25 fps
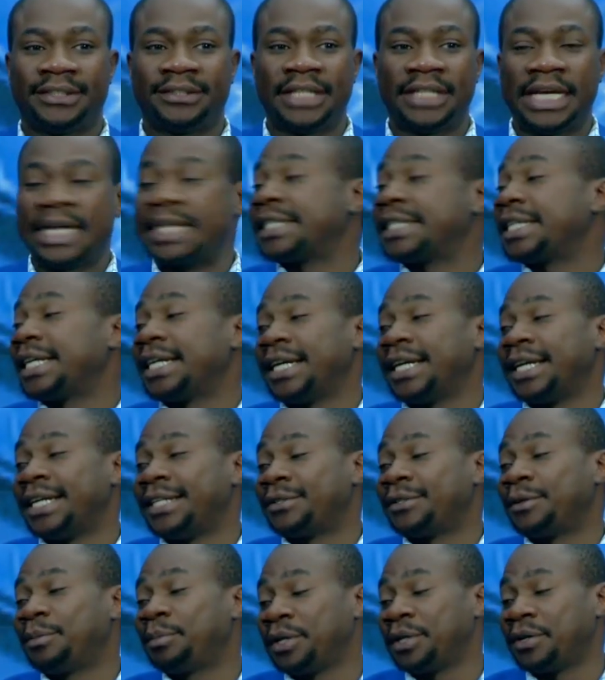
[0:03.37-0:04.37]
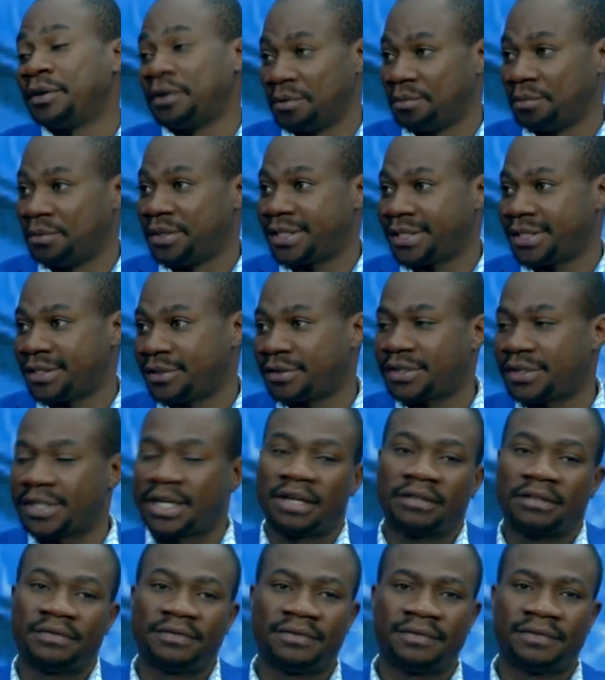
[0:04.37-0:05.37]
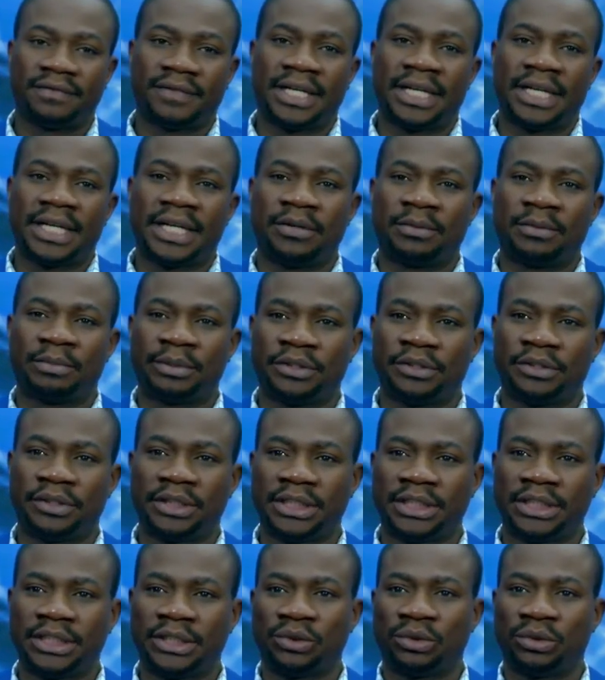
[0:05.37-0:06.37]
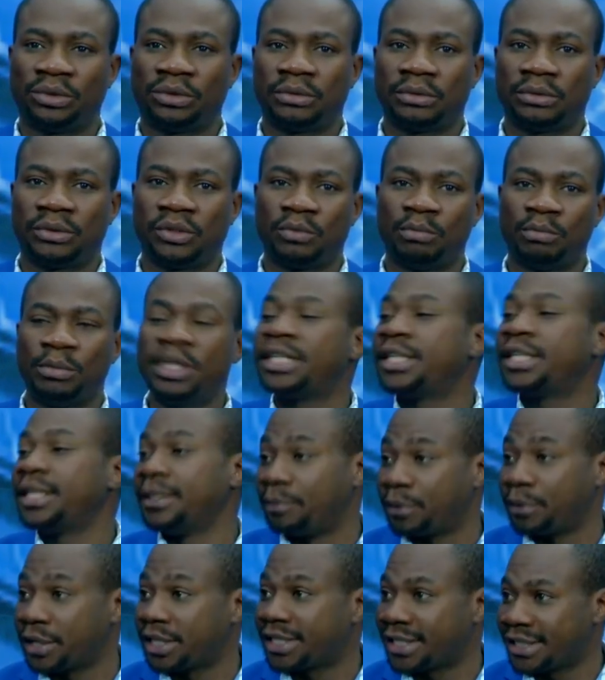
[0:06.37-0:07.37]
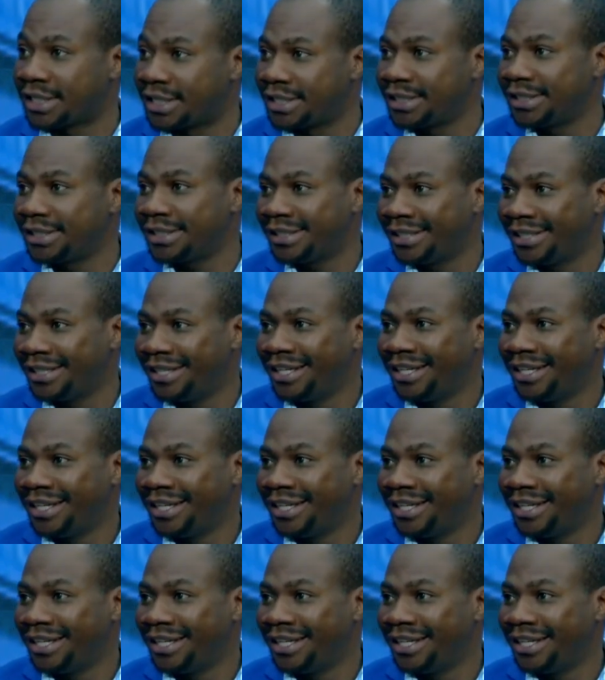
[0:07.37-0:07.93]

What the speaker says: as a top economist yourself, an opportunity to meet the president